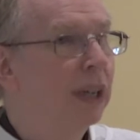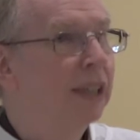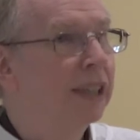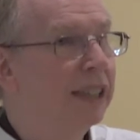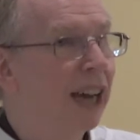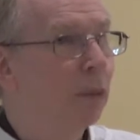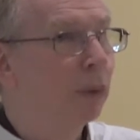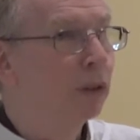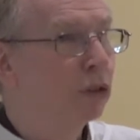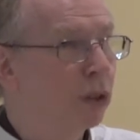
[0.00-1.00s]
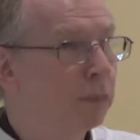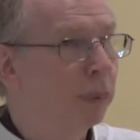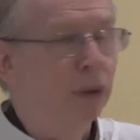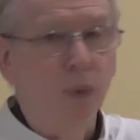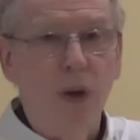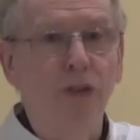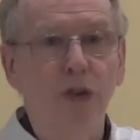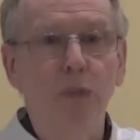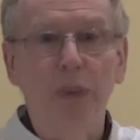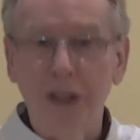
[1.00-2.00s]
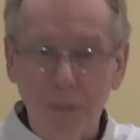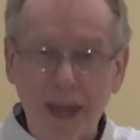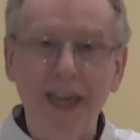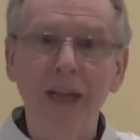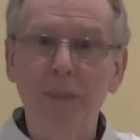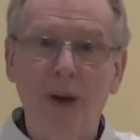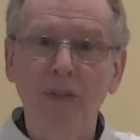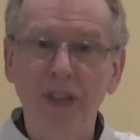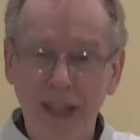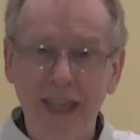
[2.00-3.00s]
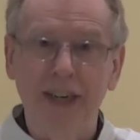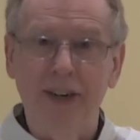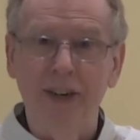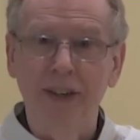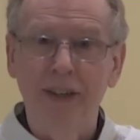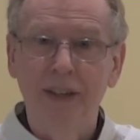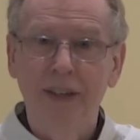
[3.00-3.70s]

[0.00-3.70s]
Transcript: to double, triple, quadruple, depending upon the year